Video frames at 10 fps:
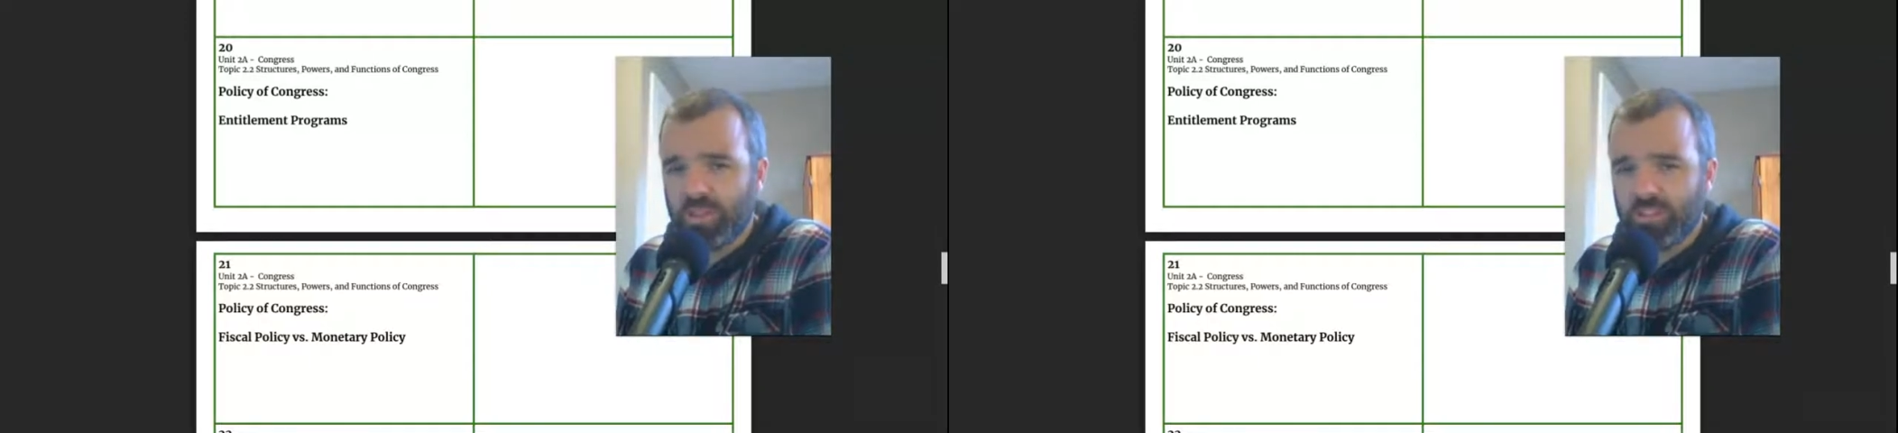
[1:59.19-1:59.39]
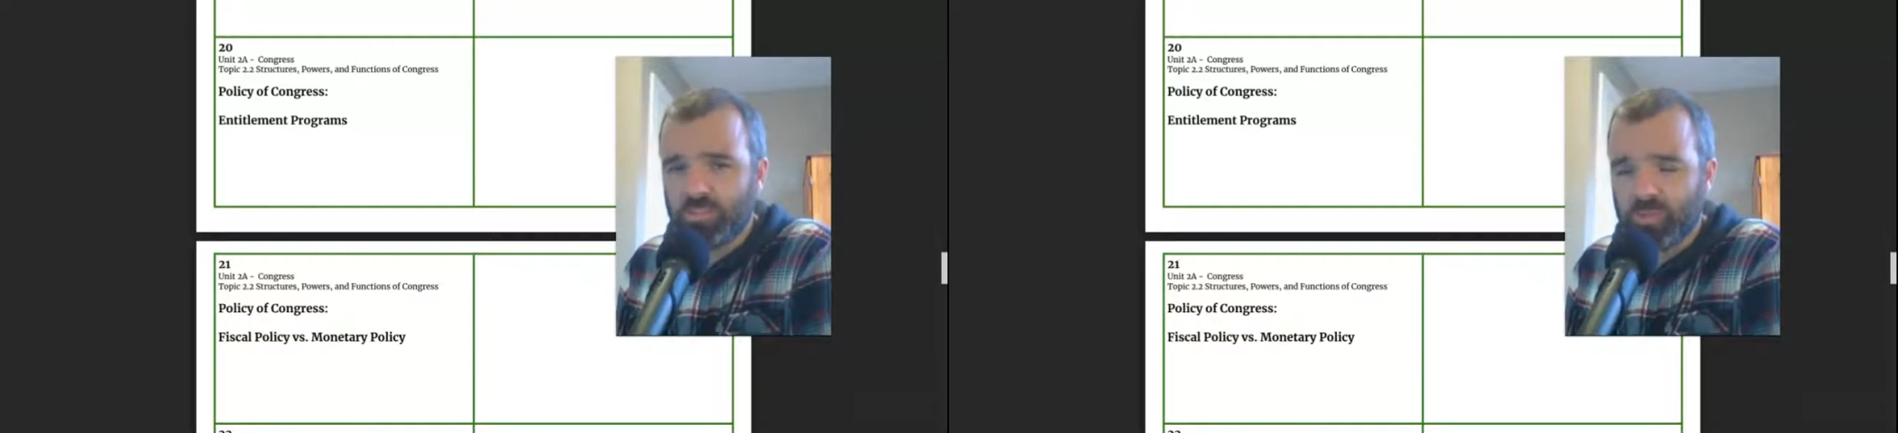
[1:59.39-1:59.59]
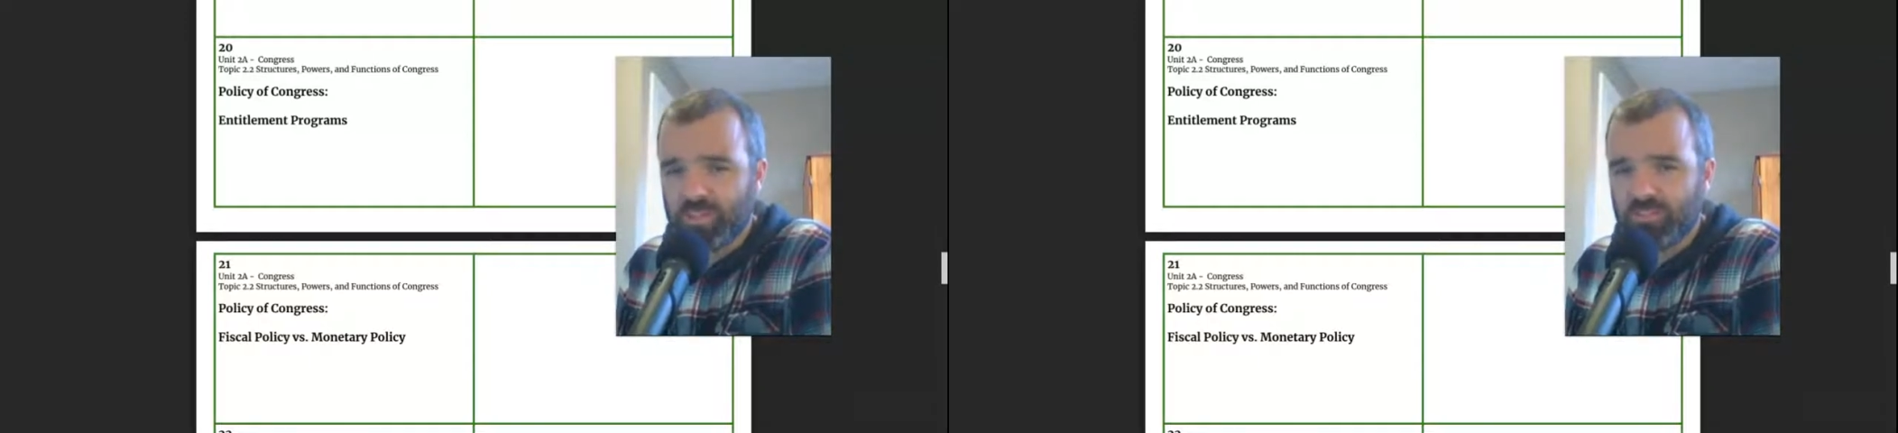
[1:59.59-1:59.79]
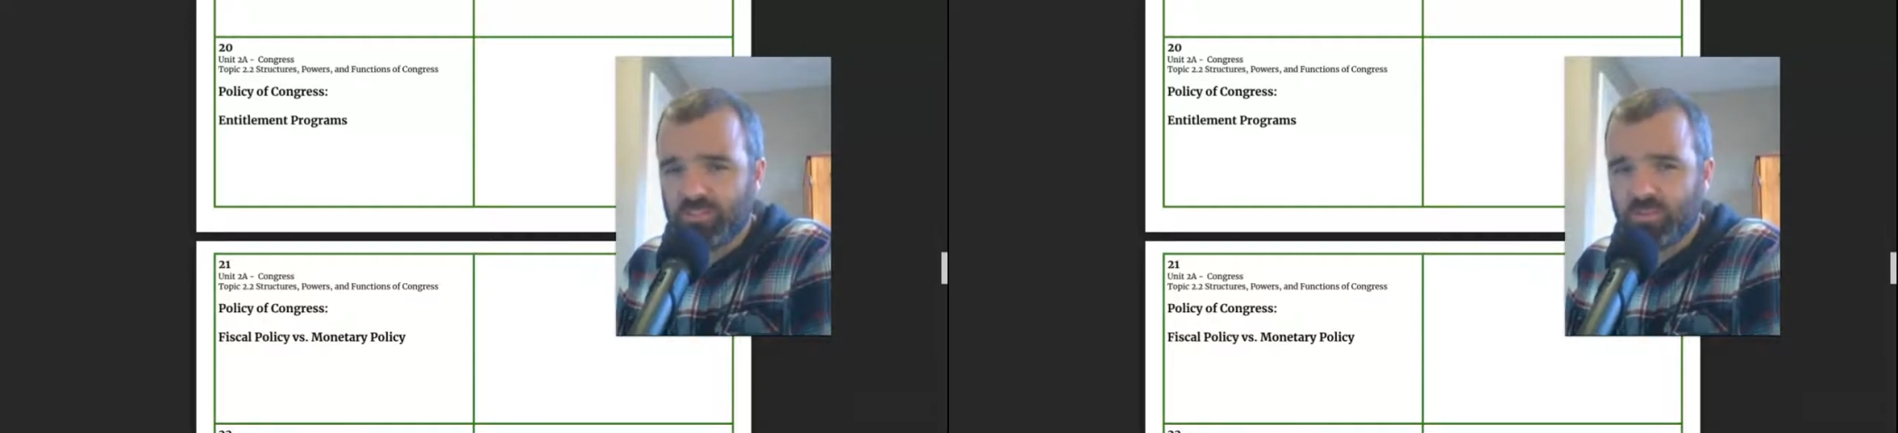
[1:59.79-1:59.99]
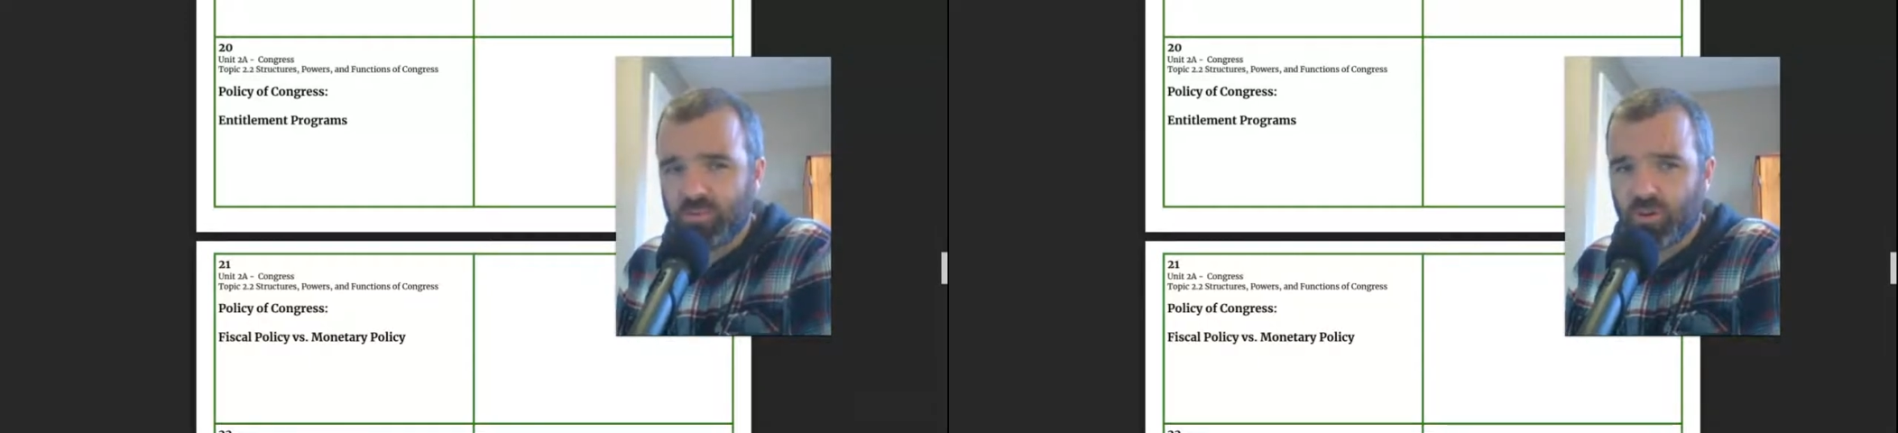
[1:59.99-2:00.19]

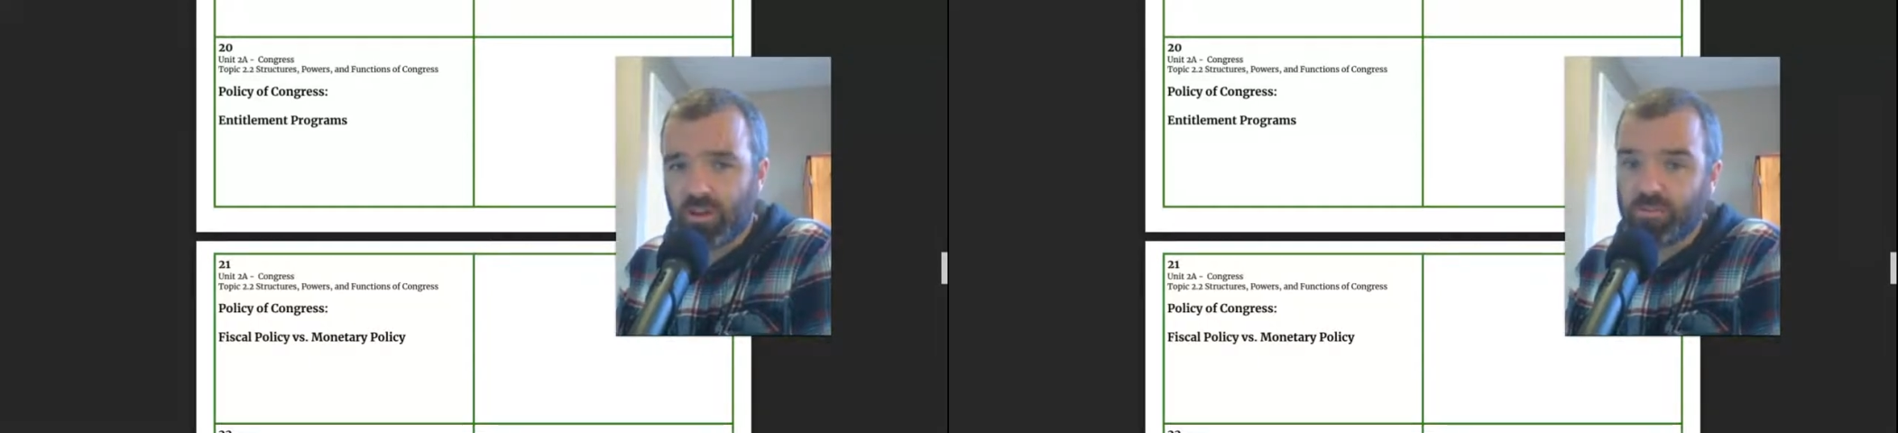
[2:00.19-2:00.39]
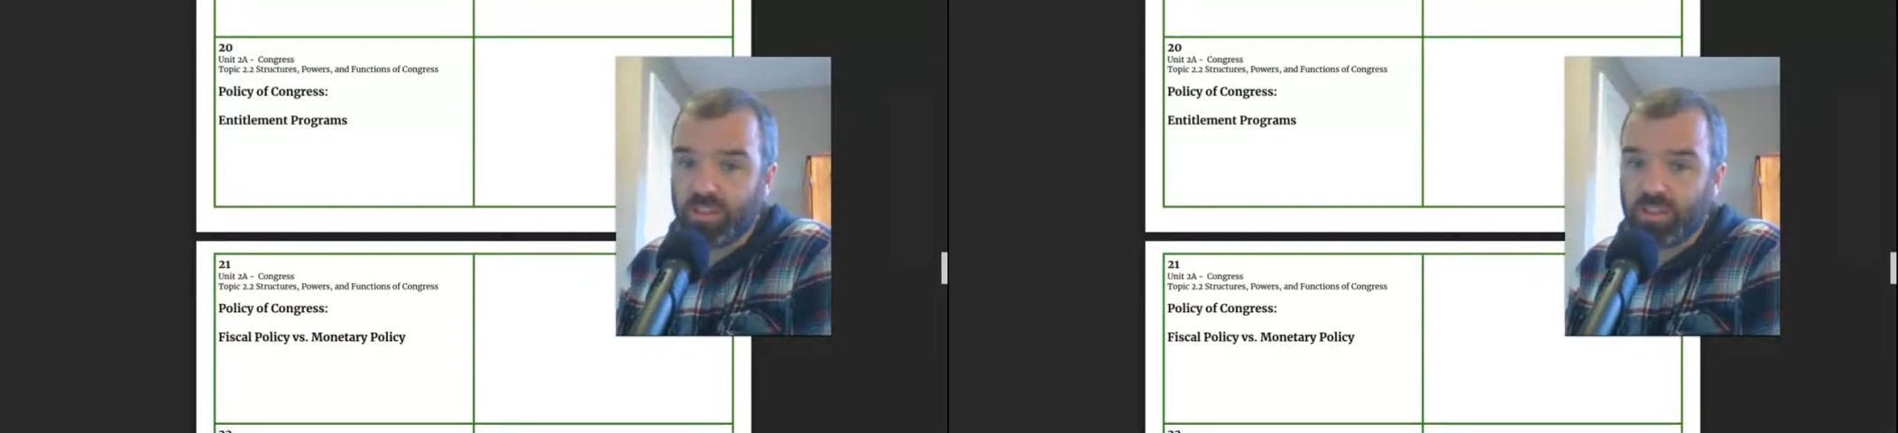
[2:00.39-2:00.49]
expensive programs.